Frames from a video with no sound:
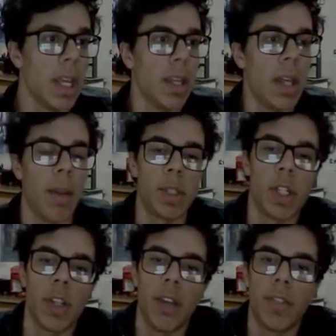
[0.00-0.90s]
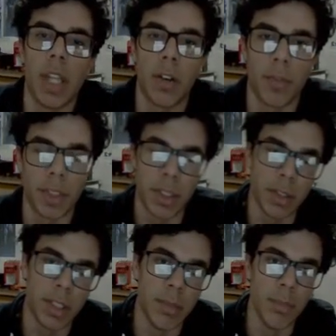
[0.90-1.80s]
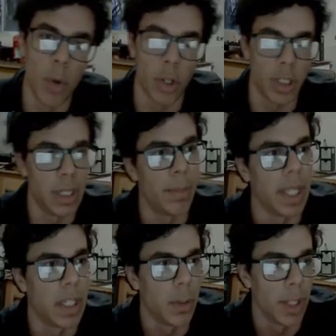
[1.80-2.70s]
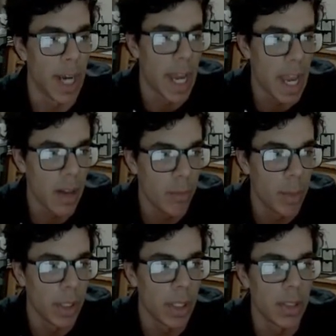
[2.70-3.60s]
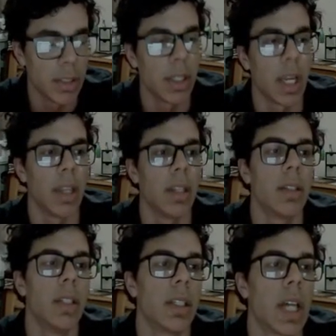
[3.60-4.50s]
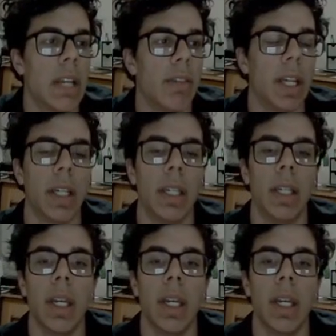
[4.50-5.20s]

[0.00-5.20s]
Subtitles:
I'm sure they've delved more deeply into it than I have, but this is just kind of like a